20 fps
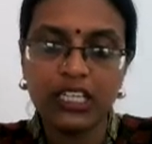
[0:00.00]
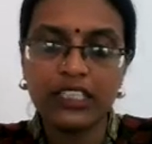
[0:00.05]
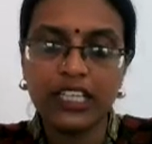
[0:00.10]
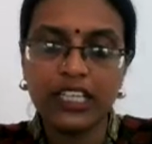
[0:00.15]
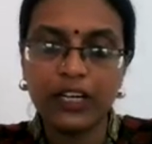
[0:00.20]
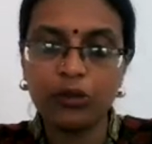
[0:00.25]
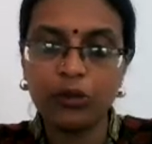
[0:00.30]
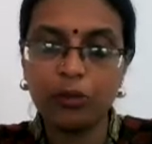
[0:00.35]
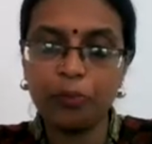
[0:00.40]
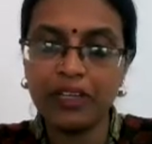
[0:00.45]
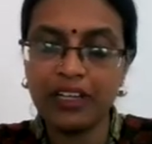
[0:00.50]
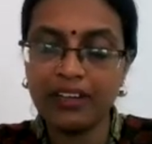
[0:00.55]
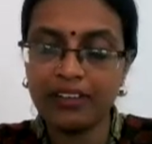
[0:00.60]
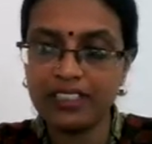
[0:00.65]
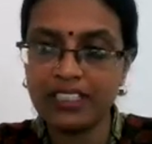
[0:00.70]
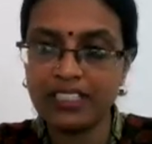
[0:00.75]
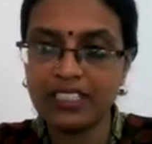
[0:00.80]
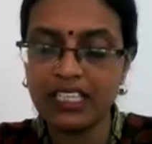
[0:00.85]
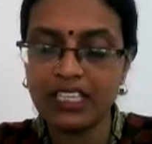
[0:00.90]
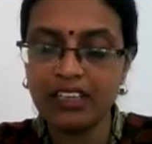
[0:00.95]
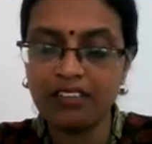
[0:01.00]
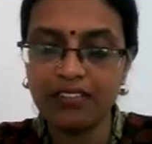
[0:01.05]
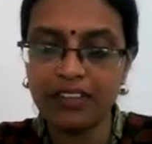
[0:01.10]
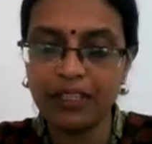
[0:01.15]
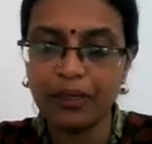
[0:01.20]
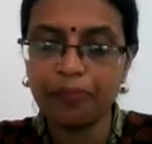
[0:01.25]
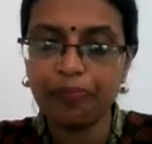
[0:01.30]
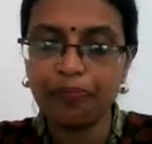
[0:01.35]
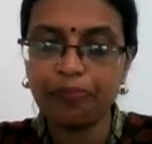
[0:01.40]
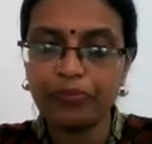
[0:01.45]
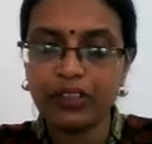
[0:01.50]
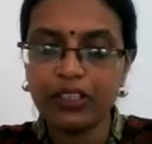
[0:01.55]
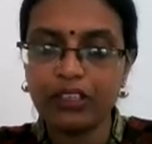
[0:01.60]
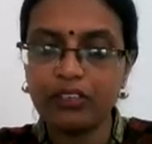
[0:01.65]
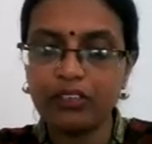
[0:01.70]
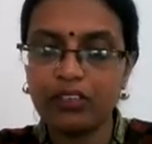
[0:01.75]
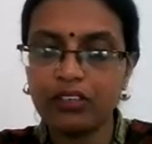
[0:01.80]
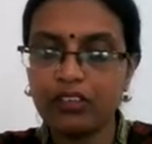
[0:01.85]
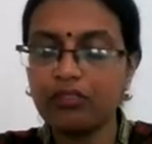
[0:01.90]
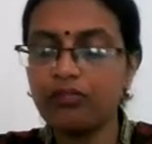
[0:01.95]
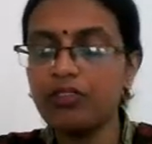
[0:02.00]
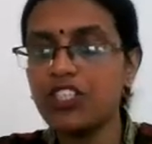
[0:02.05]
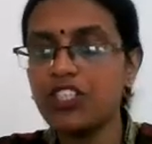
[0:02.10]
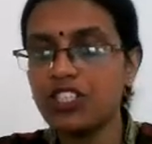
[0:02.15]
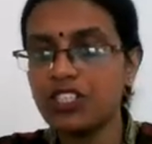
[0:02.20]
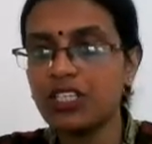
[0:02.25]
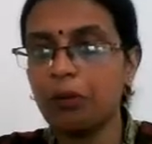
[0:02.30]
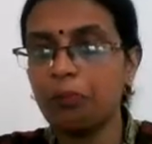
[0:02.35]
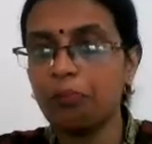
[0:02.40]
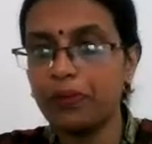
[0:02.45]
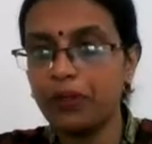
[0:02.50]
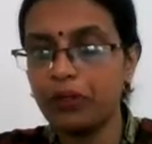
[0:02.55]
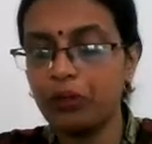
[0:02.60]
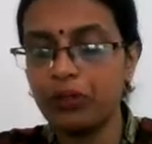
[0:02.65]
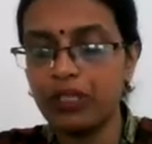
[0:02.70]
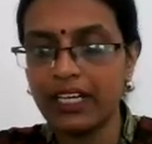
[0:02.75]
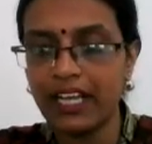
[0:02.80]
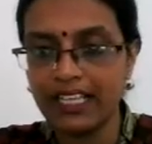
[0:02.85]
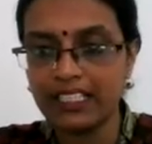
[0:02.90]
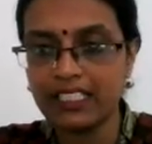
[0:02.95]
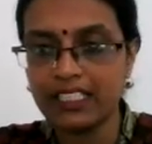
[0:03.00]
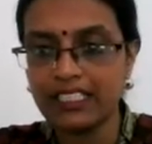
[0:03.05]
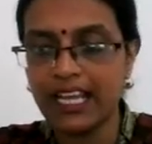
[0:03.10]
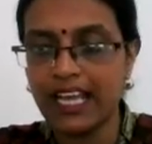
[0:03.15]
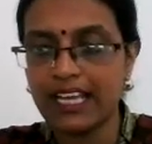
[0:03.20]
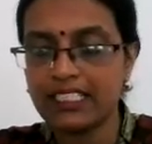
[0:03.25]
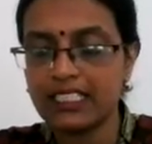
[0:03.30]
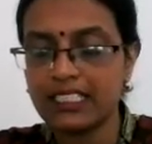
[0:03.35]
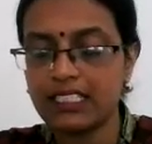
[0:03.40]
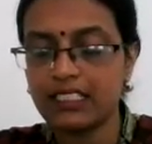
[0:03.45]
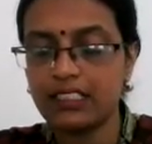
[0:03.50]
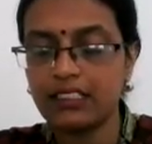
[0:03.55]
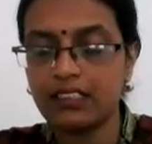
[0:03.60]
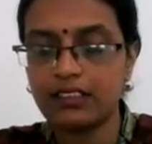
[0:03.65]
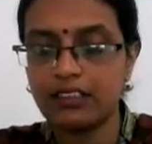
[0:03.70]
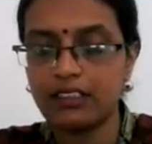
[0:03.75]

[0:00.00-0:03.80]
that would be received, which is computed as tax.